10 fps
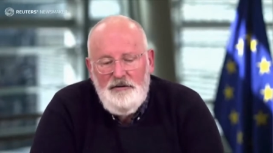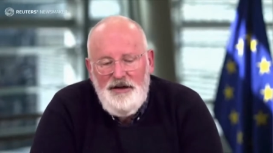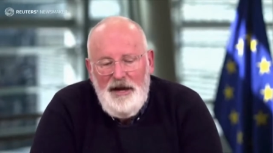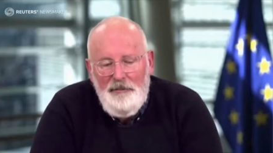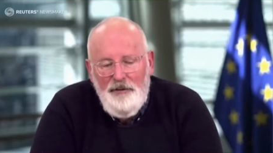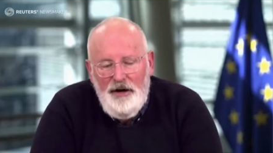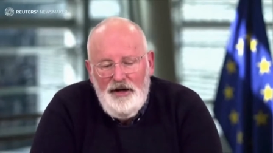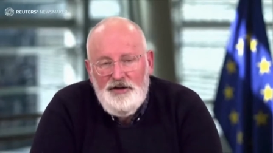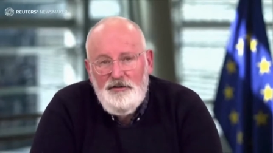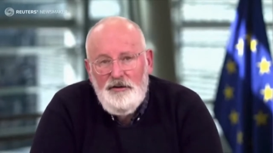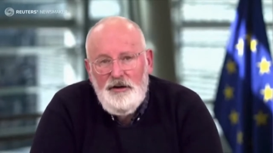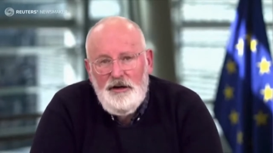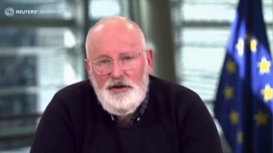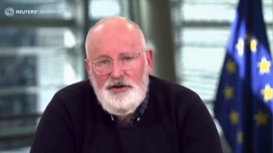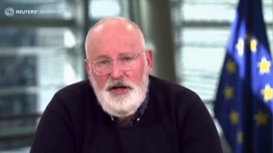if that price
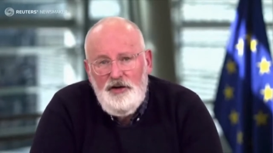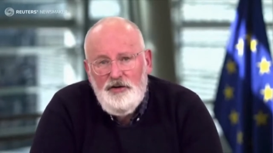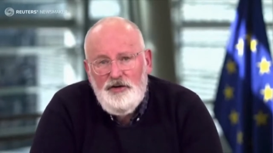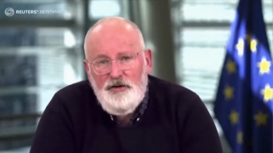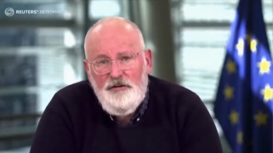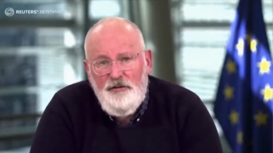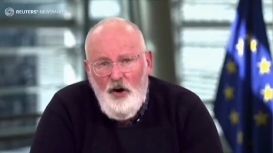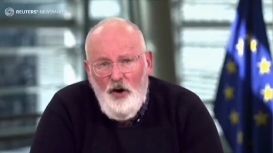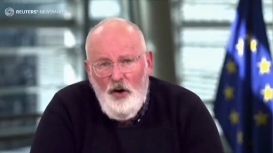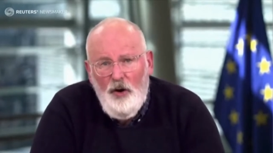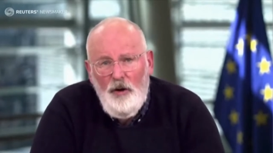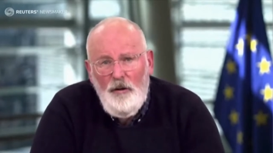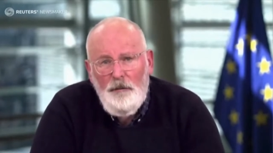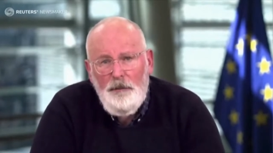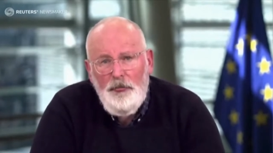continues to fall,